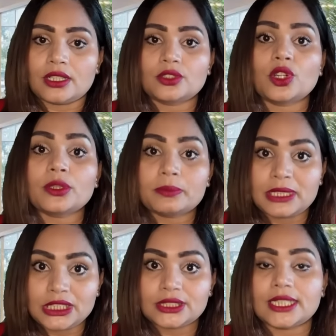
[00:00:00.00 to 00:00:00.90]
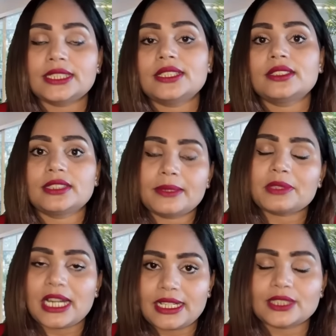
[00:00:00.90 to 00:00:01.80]
don't breach any
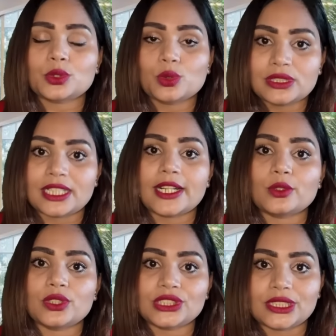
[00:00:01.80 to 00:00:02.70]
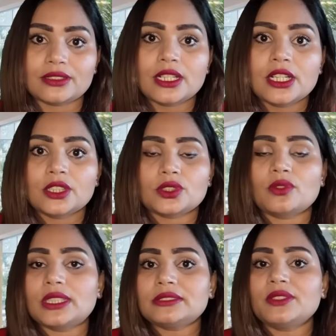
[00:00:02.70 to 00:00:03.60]
name guidelines, rules and regulation.
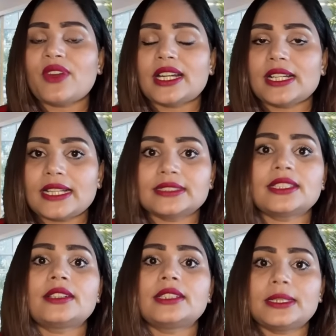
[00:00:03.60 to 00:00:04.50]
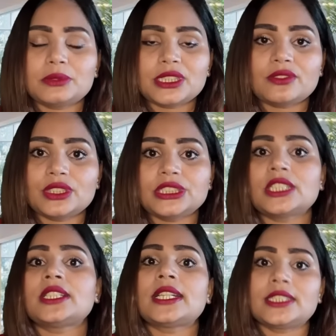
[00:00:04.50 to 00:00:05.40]
So once we finalize the name
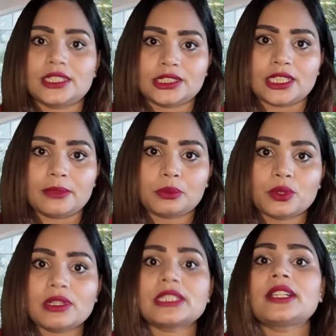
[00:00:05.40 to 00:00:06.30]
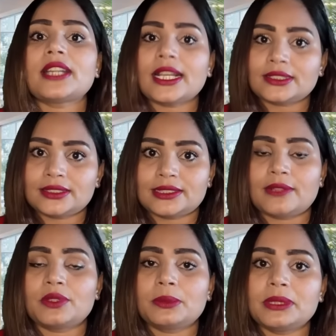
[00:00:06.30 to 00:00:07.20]
reservation and initial approval, the next
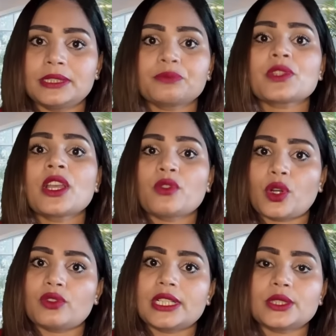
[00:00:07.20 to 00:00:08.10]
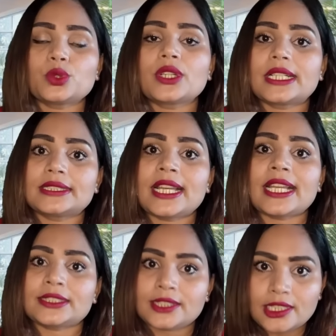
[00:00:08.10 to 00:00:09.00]
step will be forwarding to get
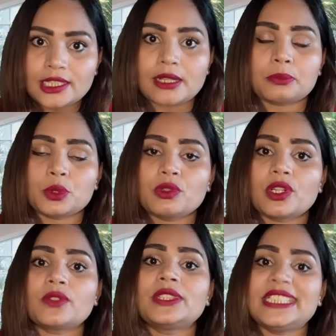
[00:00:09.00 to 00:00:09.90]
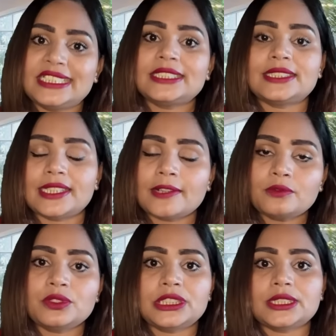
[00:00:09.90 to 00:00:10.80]
the external approval of
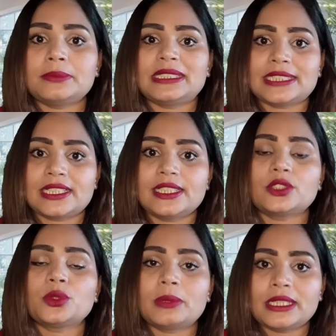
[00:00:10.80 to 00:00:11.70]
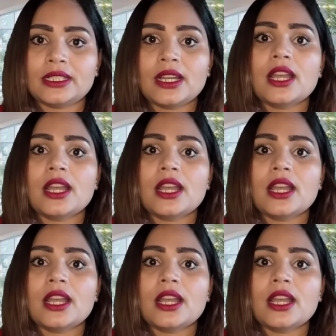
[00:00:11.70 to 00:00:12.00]
DTCM, which is basically a Dubai